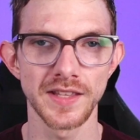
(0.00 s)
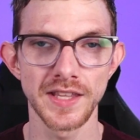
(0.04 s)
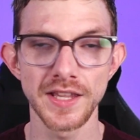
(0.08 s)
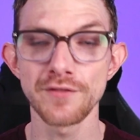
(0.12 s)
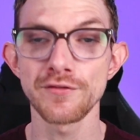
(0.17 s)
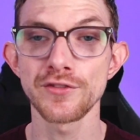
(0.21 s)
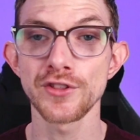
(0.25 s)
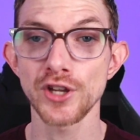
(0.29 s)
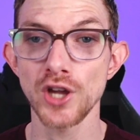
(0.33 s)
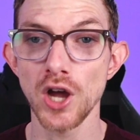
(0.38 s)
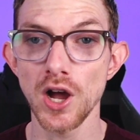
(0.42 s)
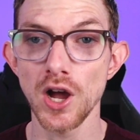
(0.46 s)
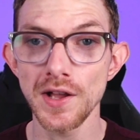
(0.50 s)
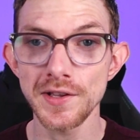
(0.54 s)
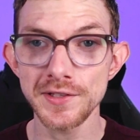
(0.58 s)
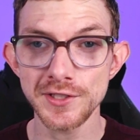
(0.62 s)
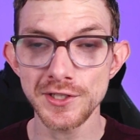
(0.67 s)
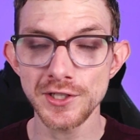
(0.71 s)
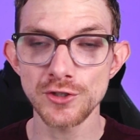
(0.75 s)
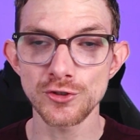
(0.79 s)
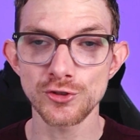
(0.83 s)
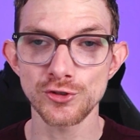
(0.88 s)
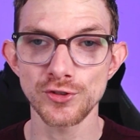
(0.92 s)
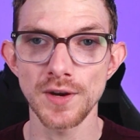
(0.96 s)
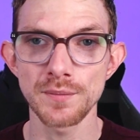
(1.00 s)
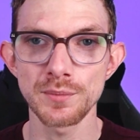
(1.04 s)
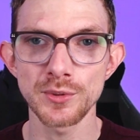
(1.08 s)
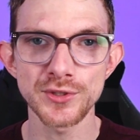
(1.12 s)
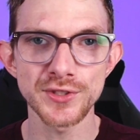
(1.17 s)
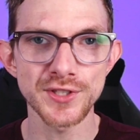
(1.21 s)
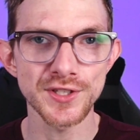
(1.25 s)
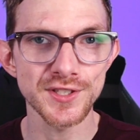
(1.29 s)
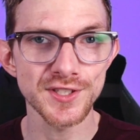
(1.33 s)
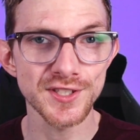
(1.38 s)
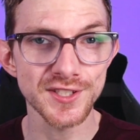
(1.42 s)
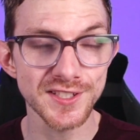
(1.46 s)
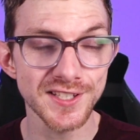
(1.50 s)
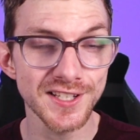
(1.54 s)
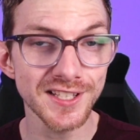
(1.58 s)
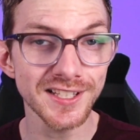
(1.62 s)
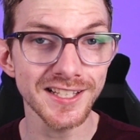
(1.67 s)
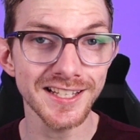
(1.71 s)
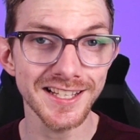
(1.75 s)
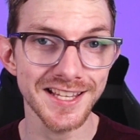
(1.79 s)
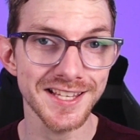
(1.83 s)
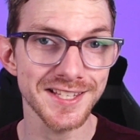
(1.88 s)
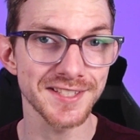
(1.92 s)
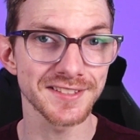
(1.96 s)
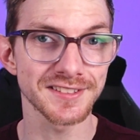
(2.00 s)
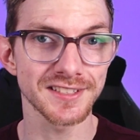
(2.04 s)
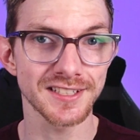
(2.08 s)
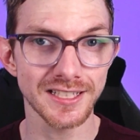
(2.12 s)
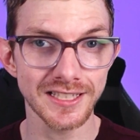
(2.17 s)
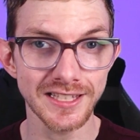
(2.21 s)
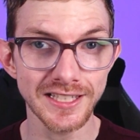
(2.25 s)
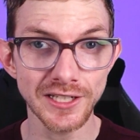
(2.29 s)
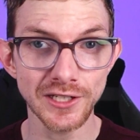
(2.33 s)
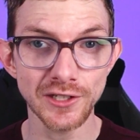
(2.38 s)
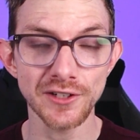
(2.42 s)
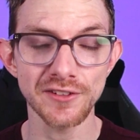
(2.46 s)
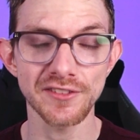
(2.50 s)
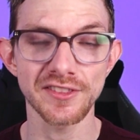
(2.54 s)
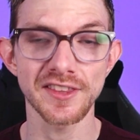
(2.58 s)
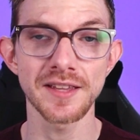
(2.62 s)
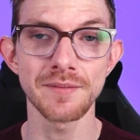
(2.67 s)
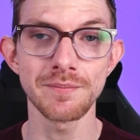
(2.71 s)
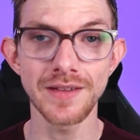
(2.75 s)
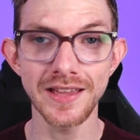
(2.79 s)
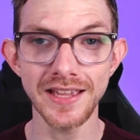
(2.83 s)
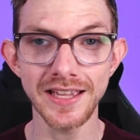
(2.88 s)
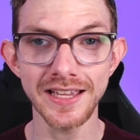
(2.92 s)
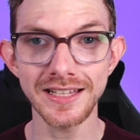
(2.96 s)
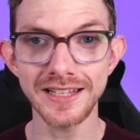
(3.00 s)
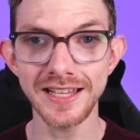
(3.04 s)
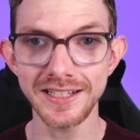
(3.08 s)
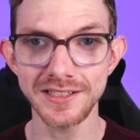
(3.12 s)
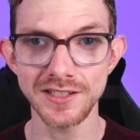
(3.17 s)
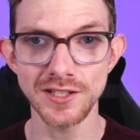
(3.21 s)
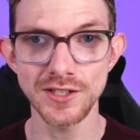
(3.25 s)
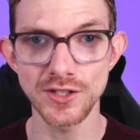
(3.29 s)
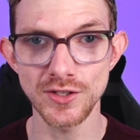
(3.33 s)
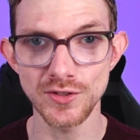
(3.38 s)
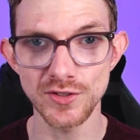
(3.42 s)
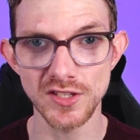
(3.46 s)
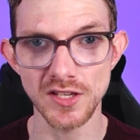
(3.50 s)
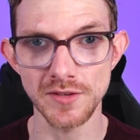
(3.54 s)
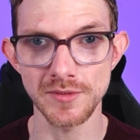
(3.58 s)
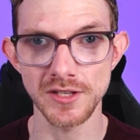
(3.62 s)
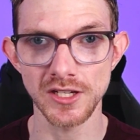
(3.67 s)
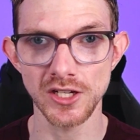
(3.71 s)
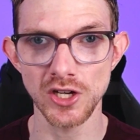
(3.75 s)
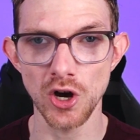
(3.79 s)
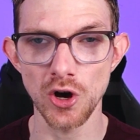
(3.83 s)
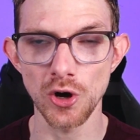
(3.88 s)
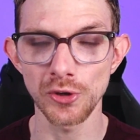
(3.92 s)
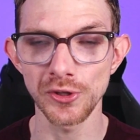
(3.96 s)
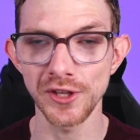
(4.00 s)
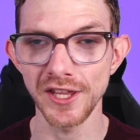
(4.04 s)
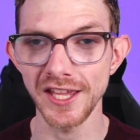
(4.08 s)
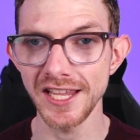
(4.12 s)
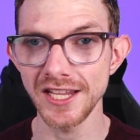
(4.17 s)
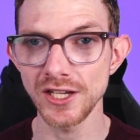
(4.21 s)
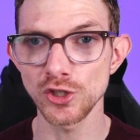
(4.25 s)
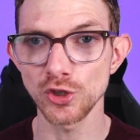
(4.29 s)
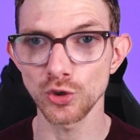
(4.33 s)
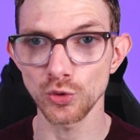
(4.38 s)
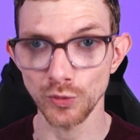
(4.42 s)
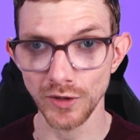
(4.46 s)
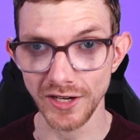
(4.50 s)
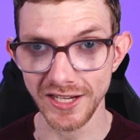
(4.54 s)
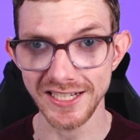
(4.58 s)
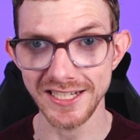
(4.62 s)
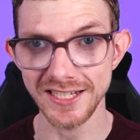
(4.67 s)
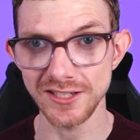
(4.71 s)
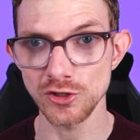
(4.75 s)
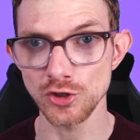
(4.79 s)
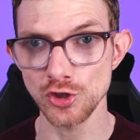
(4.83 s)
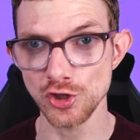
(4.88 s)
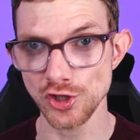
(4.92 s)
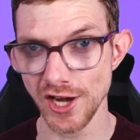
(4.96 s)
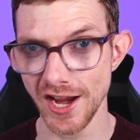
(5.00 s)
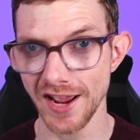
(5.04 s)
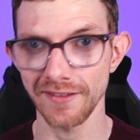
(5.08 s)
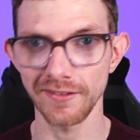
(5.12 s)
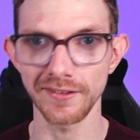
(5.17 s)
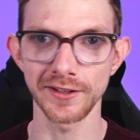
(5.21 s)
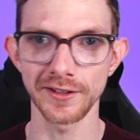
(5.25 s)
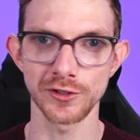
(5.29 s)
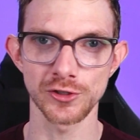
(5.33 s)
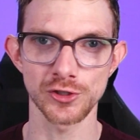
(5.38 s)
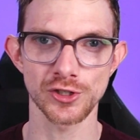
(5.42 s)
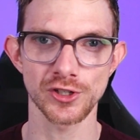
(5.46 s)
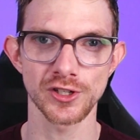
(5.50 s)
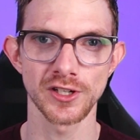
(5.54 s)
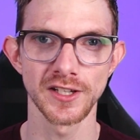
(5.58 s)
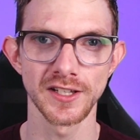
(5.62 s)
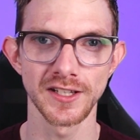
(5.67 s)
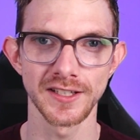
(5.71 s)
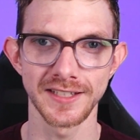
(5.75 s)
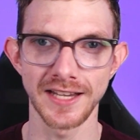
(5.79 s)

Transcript: If the cause of your troubles still isn't clear, they may elect to do something called a graded challenge.